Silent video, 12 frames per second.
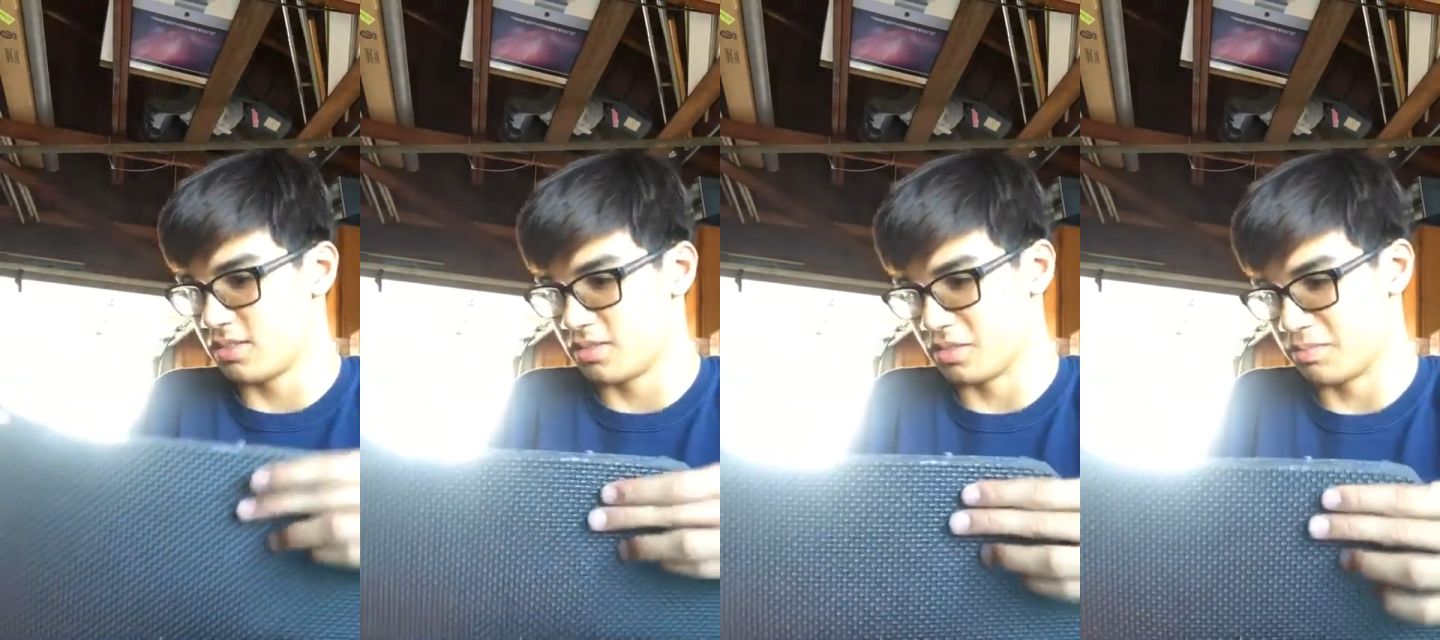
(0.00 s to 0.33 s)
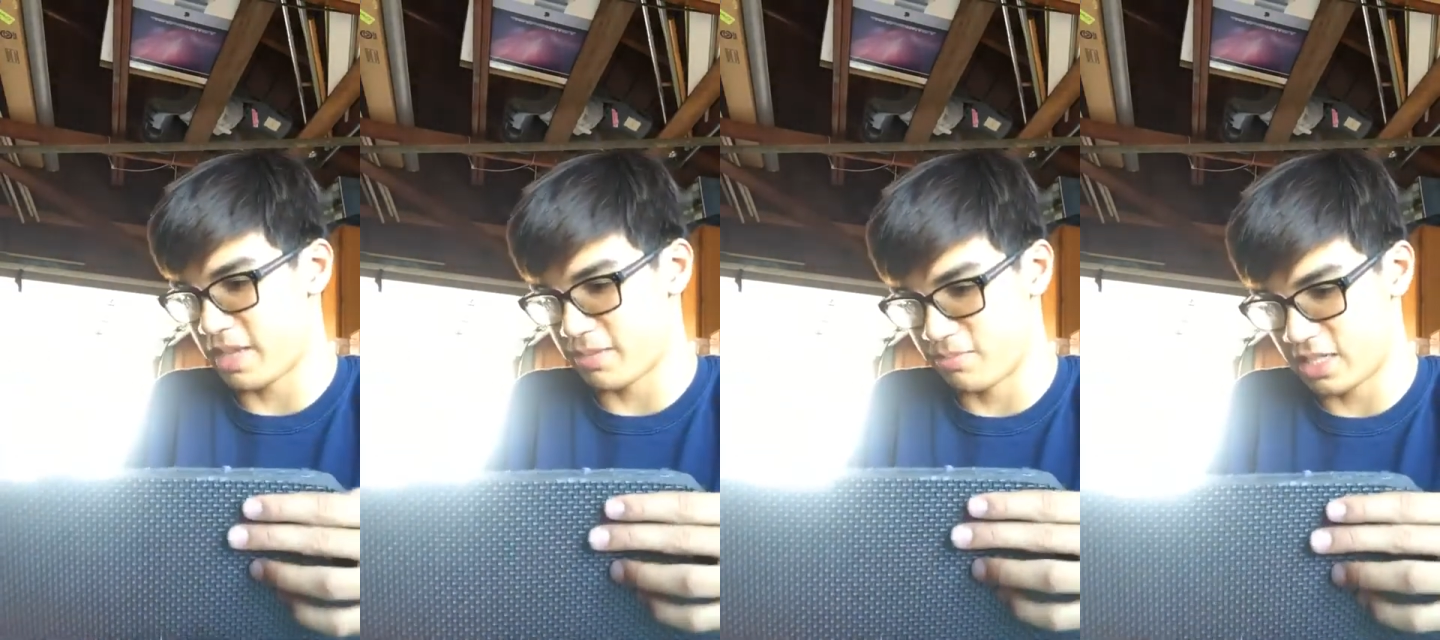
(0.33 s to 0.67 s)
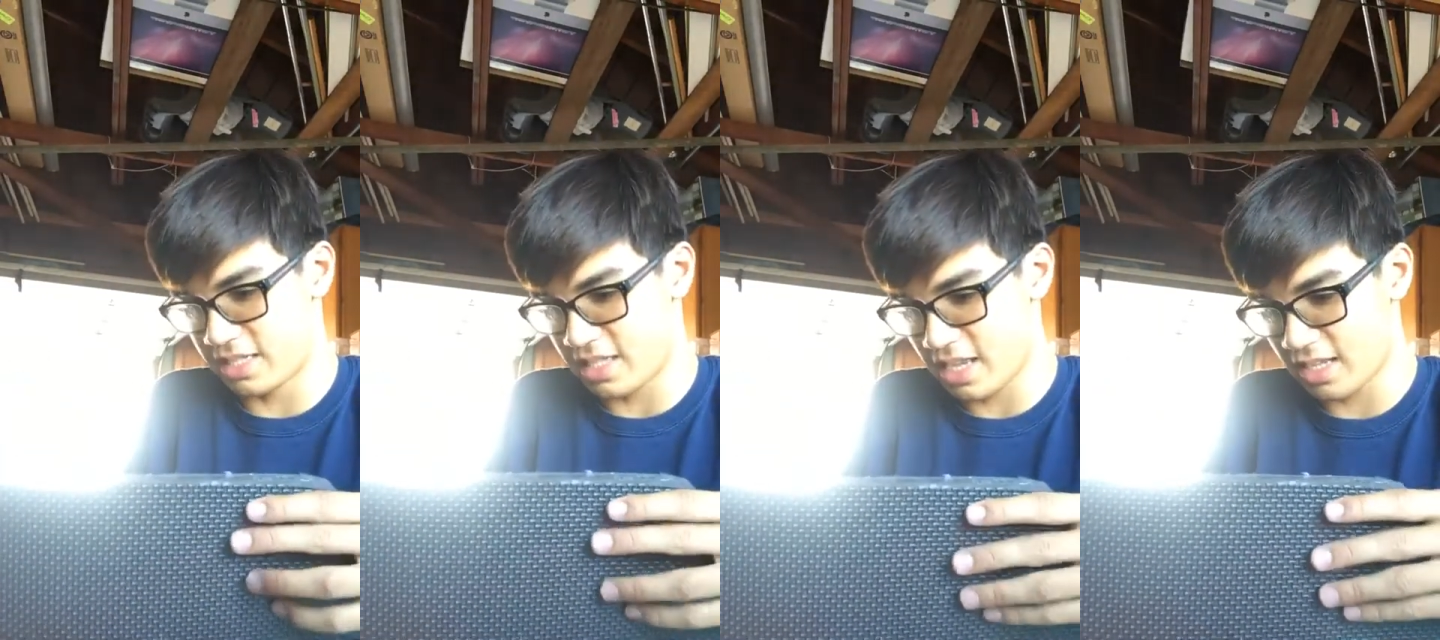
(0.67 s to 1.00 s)
Learning
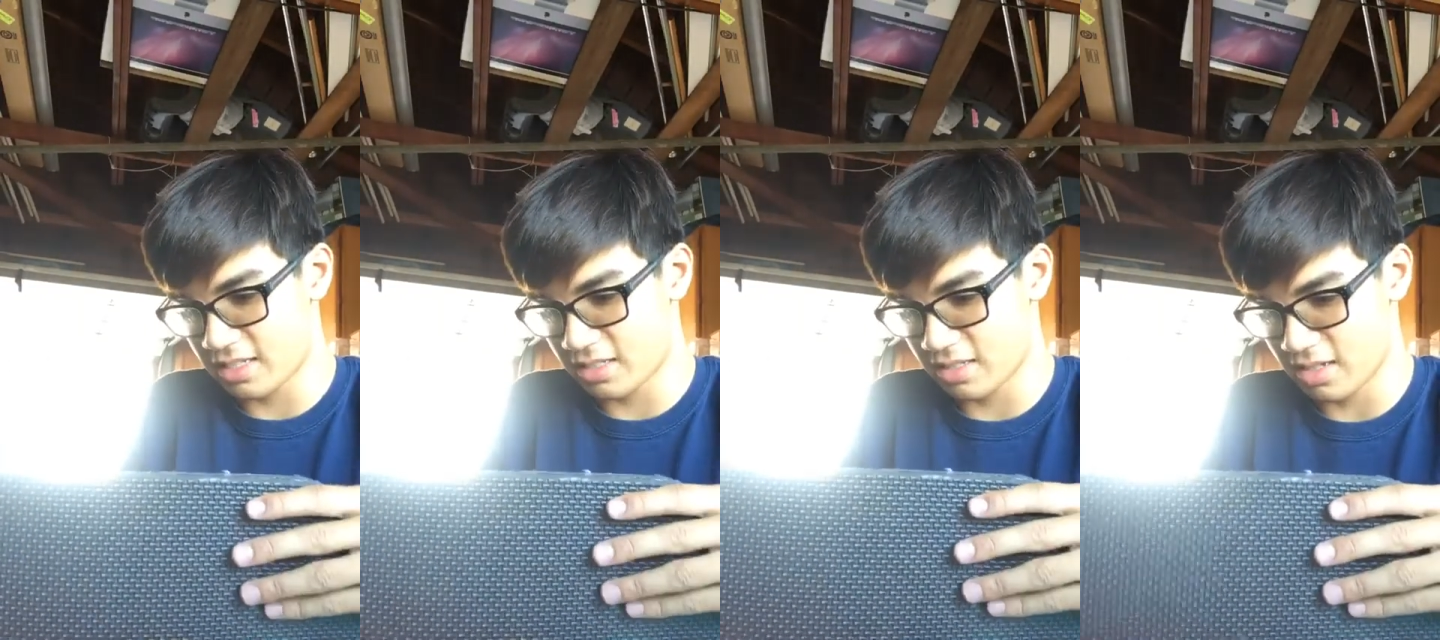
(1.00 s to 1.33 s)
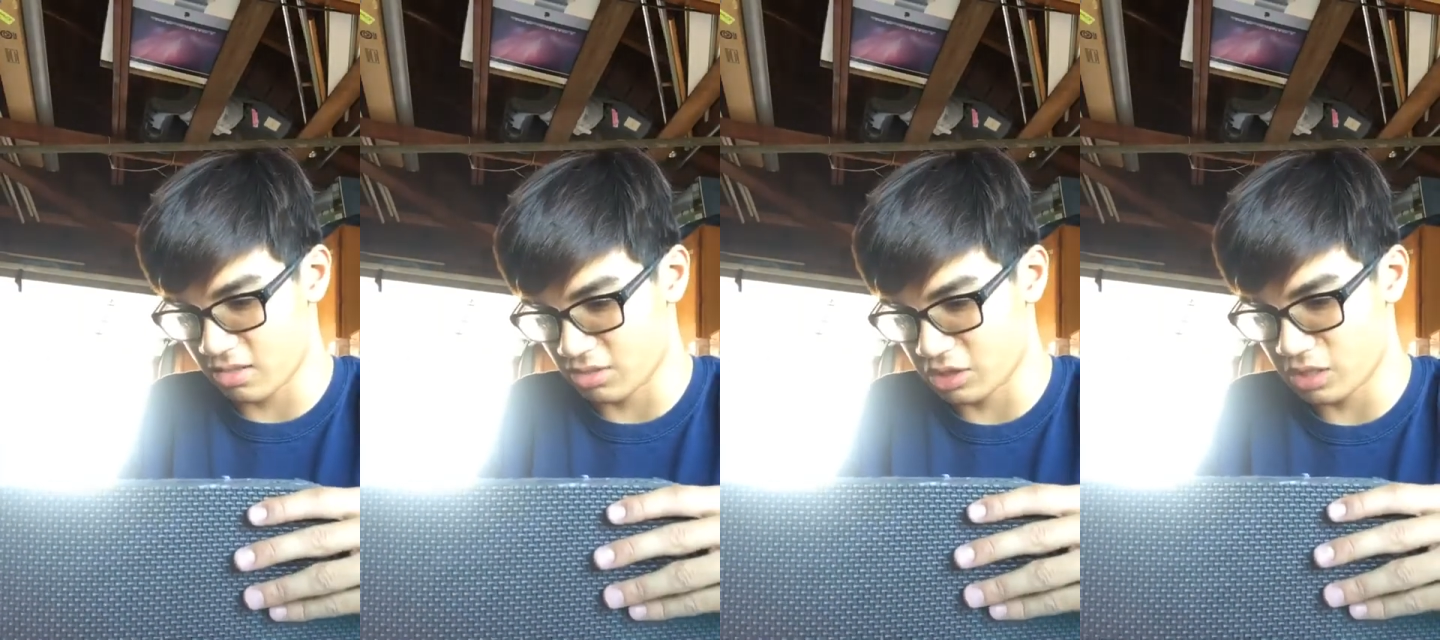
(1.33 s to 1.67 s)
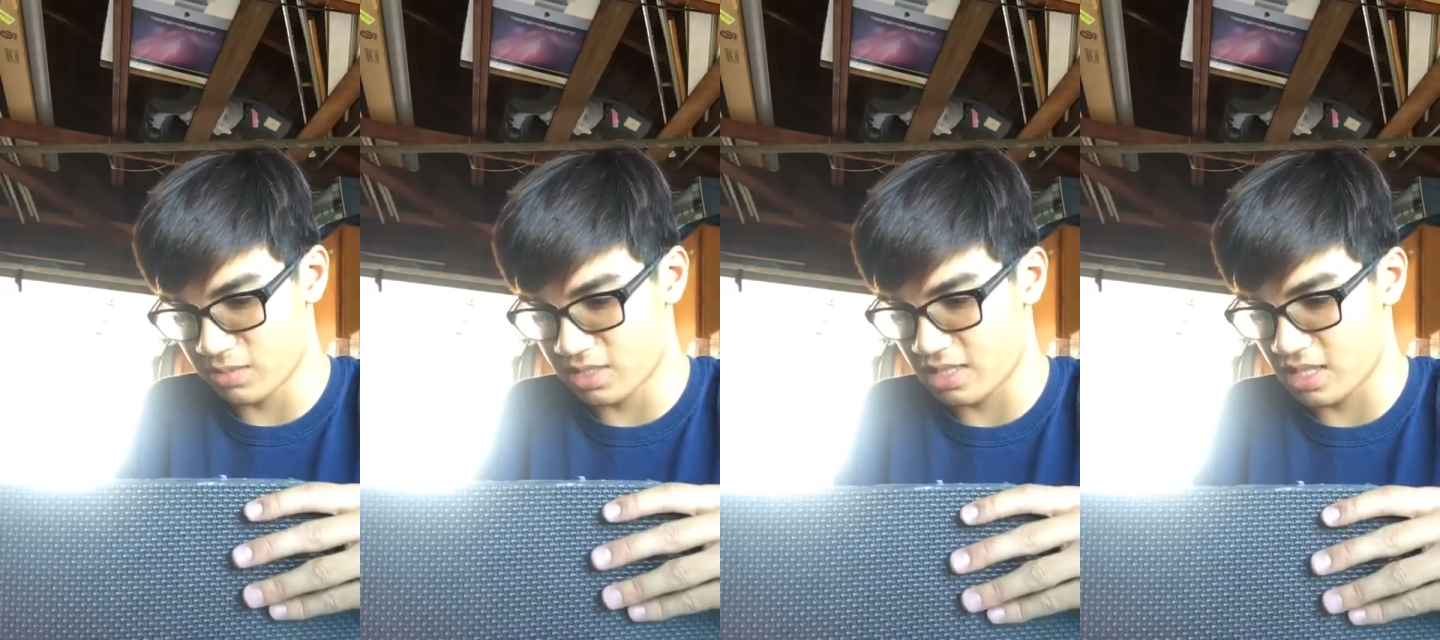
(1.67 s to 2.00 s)
mistakes
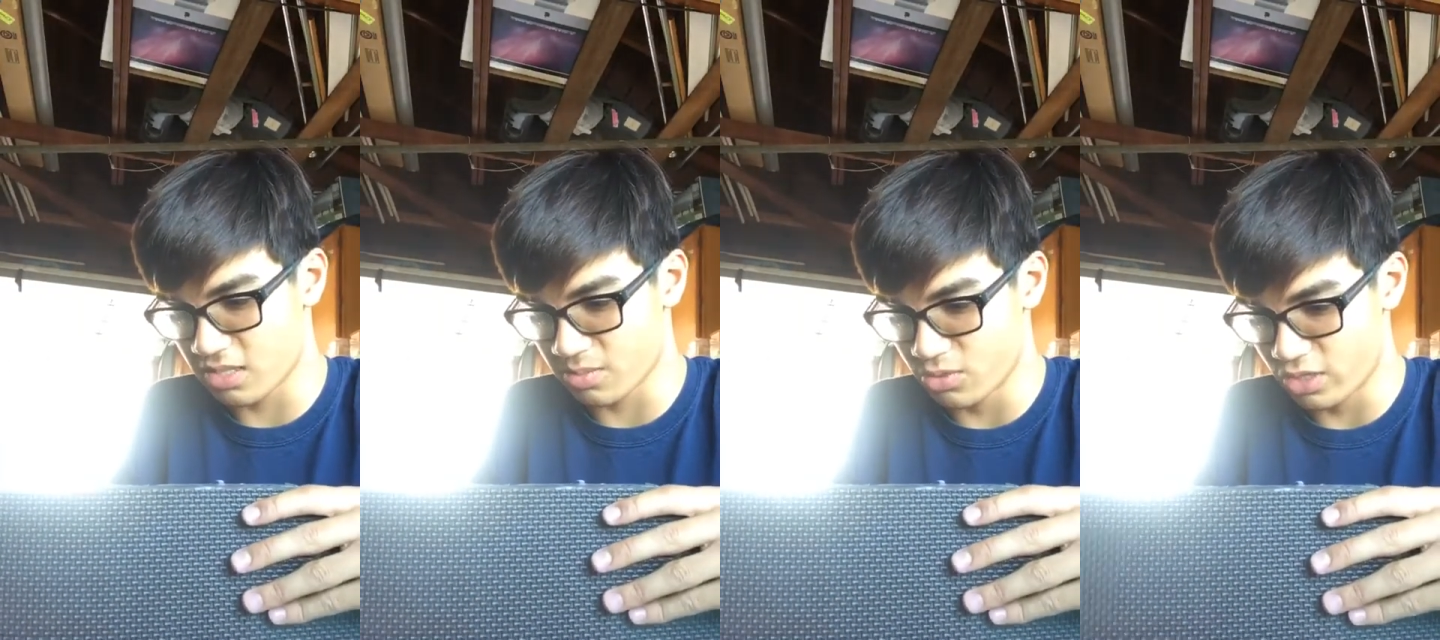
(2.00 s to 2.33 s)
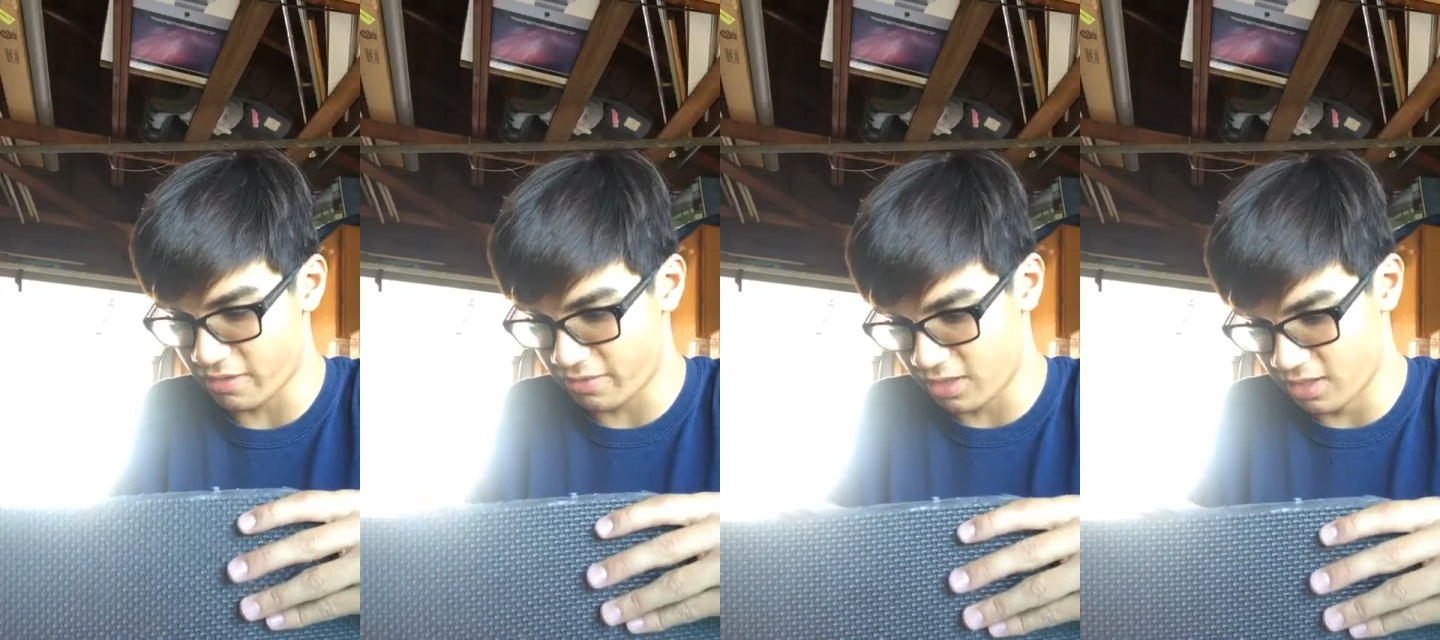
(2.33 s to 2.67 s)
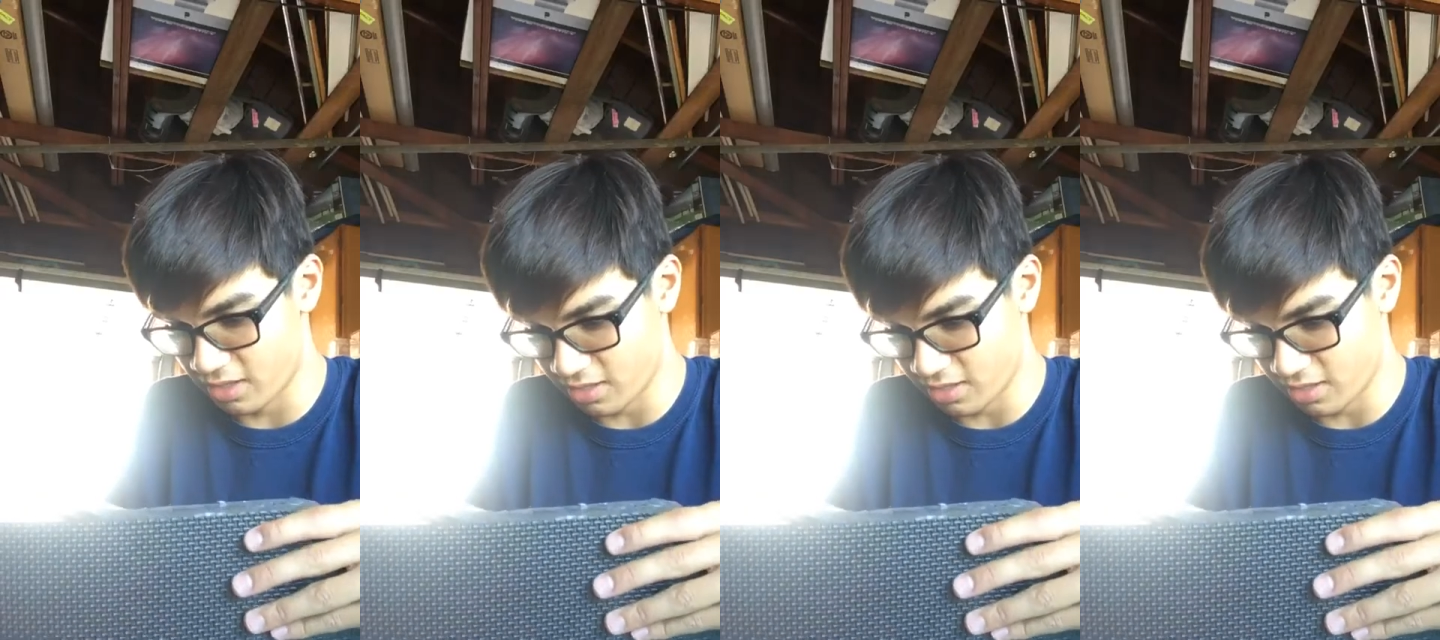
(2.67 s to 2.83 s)
from Jeff. Kidding.